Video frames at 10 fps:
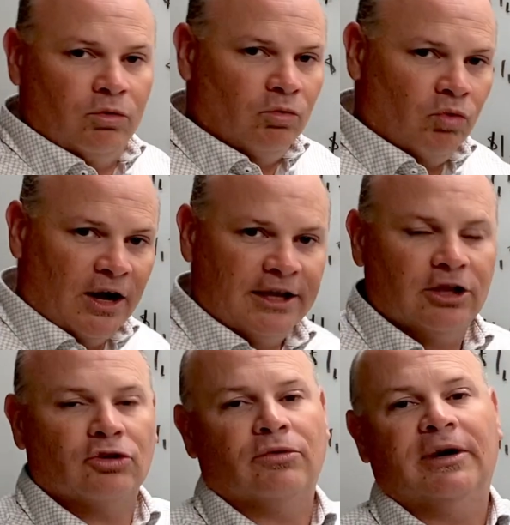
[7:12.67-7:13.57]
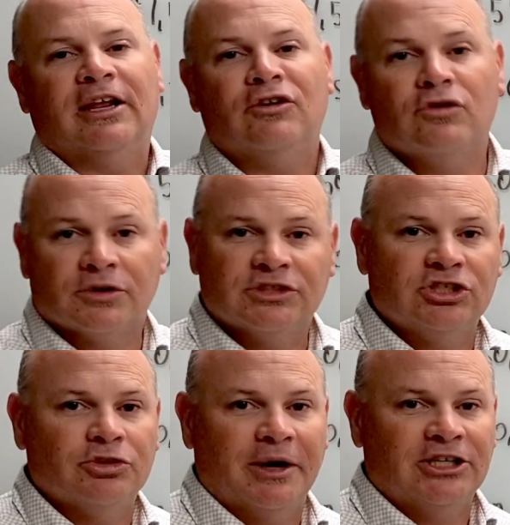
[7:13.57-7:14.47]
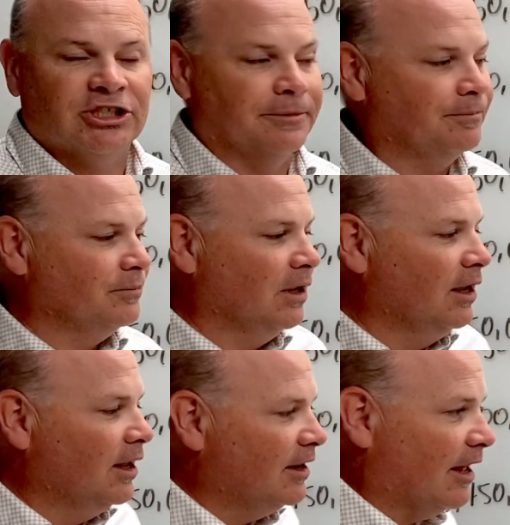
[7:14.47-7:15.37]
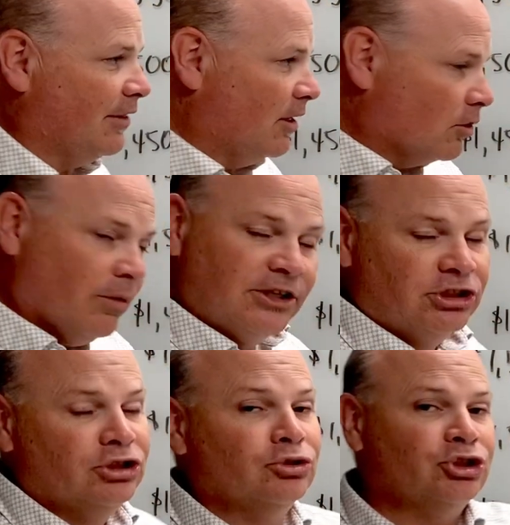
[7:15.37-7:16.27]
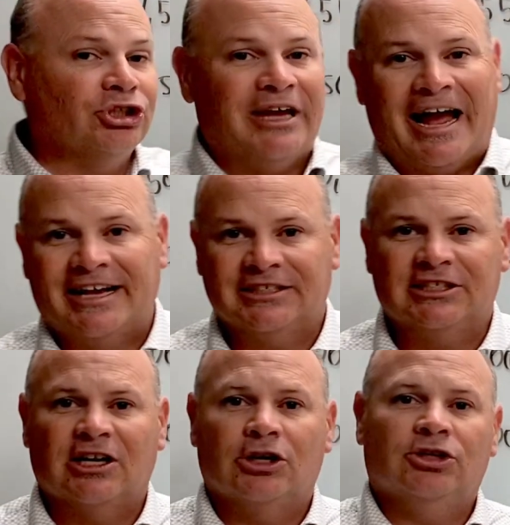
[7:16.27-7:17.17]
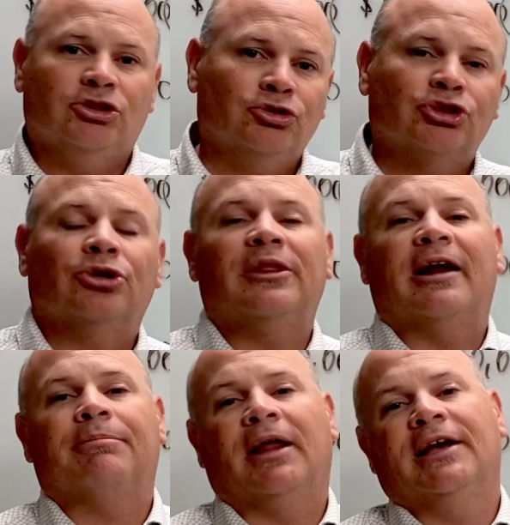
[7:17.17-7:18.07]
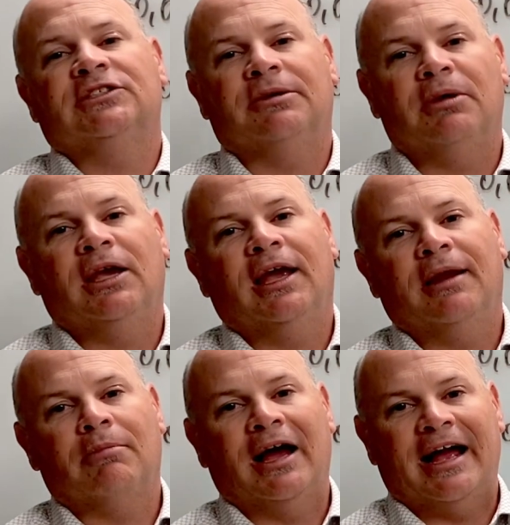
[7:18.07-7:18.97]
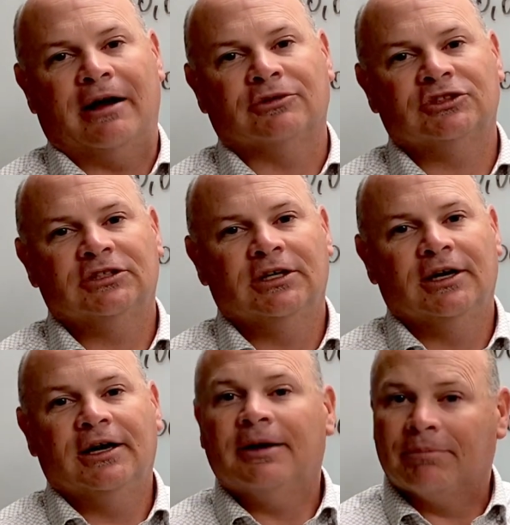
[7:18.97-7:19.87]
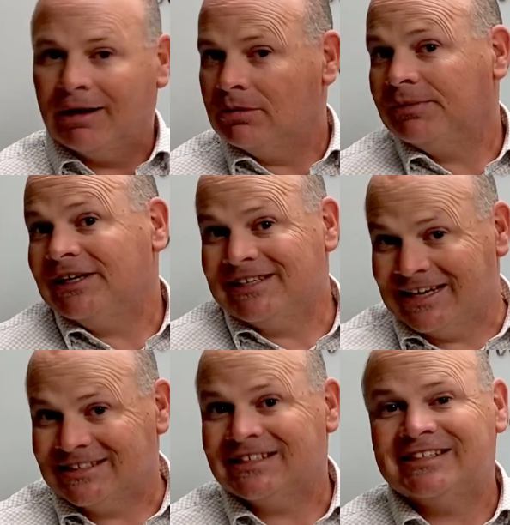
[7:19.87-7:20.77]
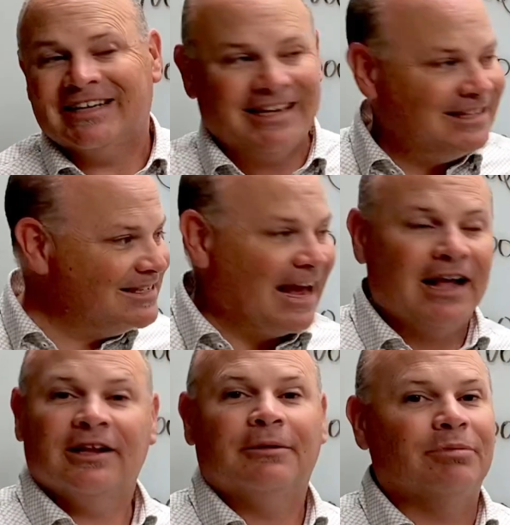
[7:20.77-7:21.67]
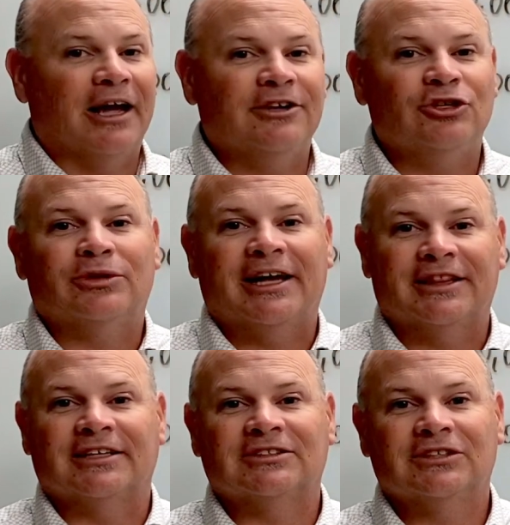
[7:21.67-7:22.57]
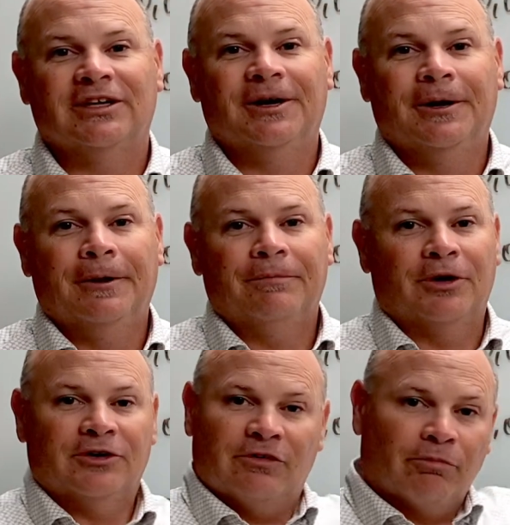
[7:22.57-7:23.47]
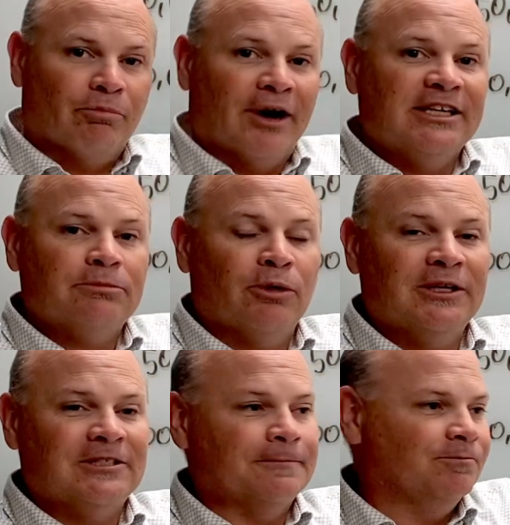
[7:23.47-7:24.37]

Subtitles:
We'll walk you through it in your situation. Now, the other question you should ask is, are you sure that applies to me and my house? It probably doesn't exactly apply to you like this. There are different price points.